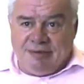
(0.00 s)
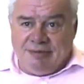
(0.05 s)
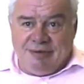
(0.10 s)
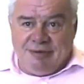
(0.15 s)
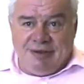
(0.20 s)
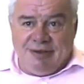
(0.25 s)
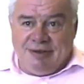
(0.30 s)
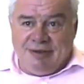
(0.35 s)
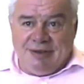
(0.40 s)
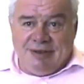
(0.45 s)
I
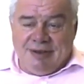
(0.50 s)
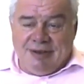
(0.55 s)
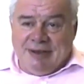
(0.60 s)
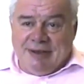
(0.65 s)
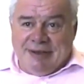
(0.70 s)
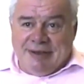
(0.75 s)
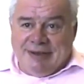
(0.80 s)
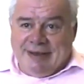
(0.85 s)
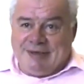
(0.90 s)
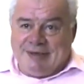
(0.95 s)
mean,
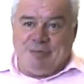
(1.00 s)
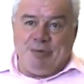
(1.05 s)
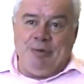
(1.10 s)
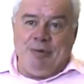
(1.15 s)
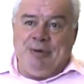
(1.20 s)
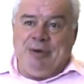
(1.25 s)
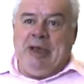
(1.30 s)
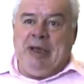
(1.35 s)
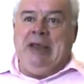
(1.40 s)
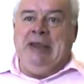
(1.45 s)
that's
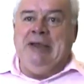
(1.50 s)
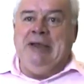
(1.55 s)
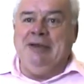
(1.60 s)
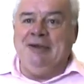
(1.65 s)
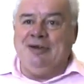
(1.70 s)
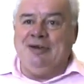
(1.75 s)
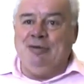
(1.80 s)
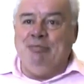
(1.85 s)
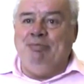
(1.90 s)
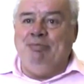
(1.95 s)
one thing
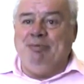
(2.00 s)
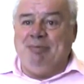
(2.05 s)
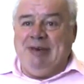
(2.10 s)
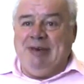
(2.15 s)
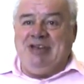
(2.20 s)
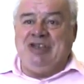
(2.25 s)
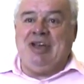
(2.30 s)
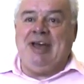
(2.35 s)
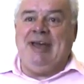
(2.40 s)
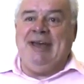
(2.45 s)
that could
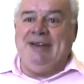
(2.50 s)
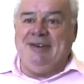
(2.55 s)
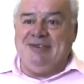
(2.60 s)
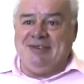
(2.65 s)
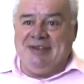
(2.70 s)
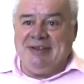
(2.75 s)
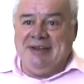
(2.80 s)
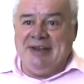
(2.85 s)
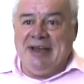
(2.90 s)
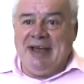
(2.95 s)
be
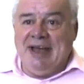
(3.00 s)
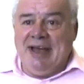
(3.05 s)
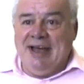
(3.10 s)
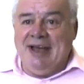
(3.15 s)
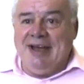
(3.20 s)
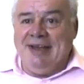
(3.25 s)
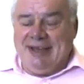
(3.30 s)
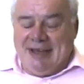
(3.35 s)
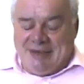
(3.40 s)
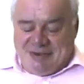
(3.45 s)
changed.
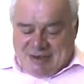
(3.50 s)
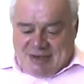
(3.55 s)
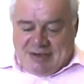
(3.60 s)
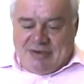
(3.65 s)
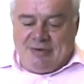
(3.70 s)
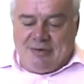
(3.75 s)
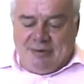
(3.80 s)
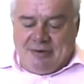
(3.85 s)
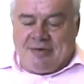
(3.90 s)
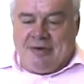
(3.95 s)
And that
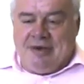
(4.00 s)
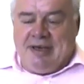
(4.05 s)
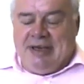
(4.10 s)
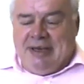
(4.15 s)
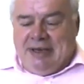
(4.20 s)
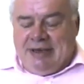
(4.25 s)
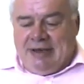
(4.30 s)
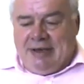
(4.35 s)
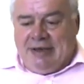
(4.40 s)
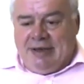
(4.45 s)
central
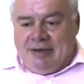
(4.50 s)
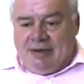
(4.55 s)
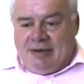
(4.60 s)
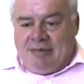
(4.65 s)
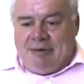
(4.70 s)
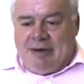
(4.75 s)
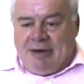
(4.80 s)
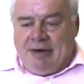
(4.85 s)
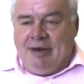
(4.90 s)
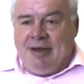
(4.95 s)
green at Le
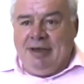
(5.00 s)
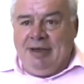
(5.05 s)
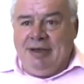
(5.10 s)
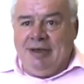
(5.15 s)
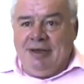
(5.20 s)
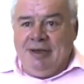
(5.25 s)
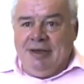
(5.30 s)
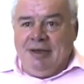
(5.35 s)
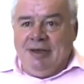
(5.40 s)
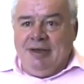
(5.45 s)
Marais
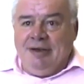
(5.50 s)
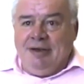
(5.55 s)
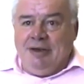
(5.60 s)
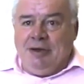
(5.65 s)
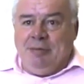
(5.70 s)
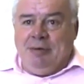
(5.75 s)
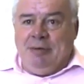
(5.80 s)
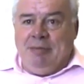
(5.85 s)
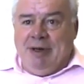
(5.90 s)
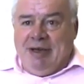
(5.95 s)

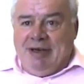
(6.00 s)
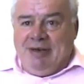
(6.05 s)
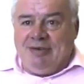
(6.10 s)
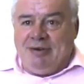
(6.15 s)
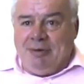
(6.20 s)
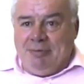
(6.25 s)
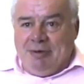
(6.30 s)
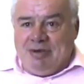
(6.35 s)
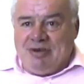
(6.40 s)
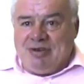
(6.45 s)
could be made
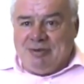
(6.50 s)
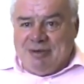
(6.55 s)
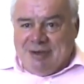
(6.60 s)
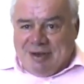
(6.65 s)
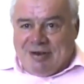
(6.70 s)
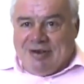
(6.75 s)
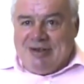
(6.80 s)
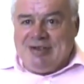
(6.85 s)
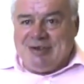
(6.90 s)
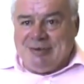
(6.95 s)
so much
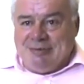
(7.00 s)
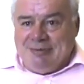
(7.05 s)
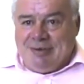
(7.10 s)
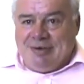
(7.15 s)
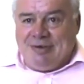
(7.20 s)
nicer with